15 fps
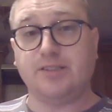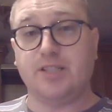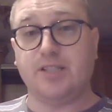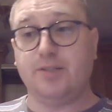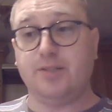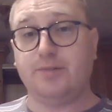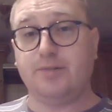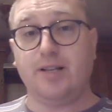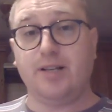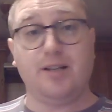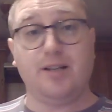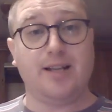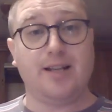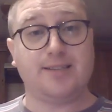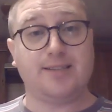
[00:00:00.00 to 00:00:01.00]
So
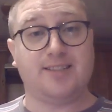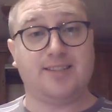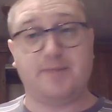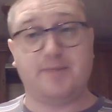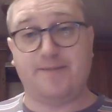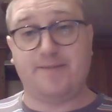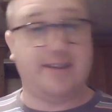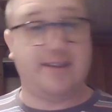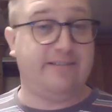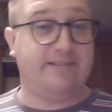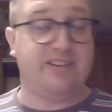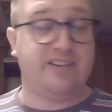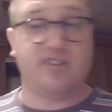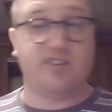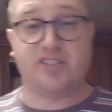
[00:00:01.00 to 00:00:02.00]
till the next time, my fellow
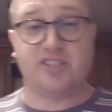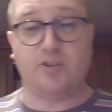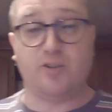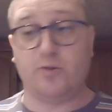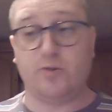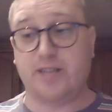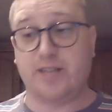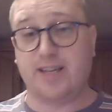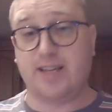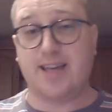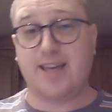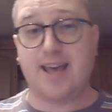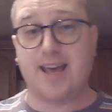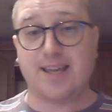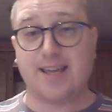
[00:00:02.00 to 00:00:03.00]
Rangers, you all take
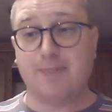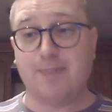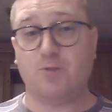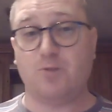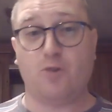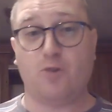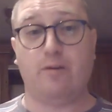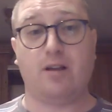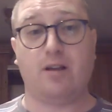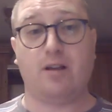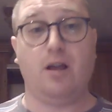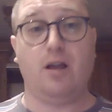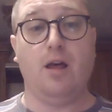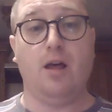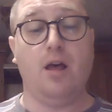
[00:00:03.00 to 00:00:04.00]
care, keep
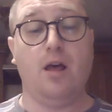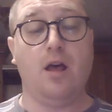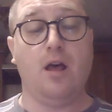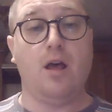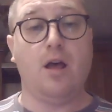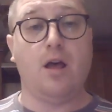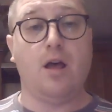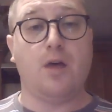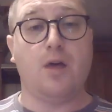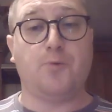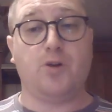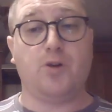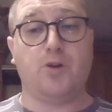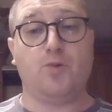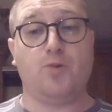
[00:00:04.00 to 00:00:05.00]
doing
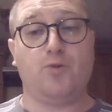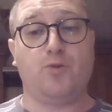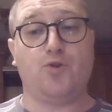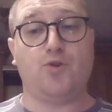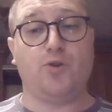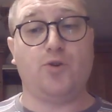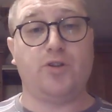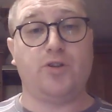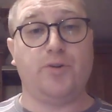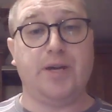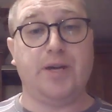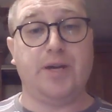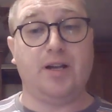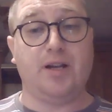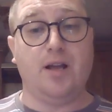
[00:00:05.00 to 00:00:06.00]
what you enjoy
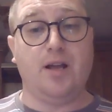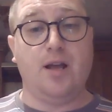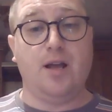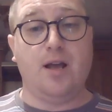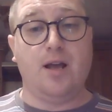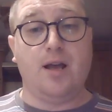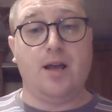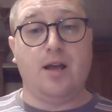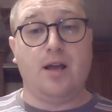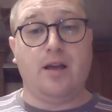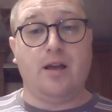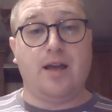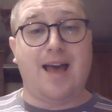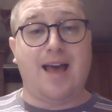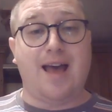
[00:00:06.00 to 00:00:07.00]
doing,
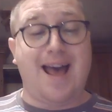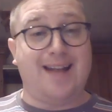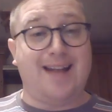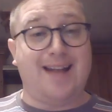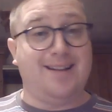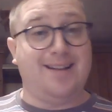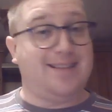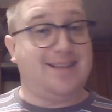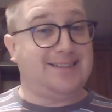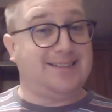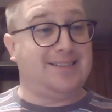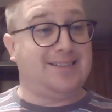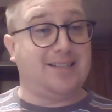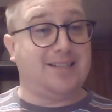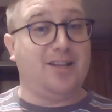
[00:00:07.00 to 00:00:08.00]
and
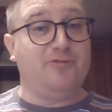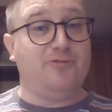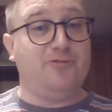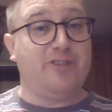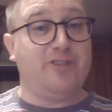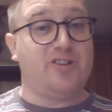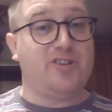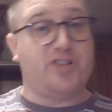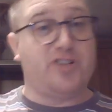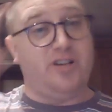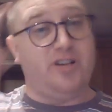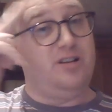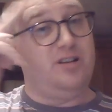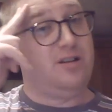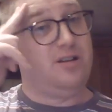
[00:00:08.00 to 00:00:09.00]
this is the Lone
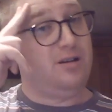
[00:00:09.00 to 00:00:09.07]
Ranger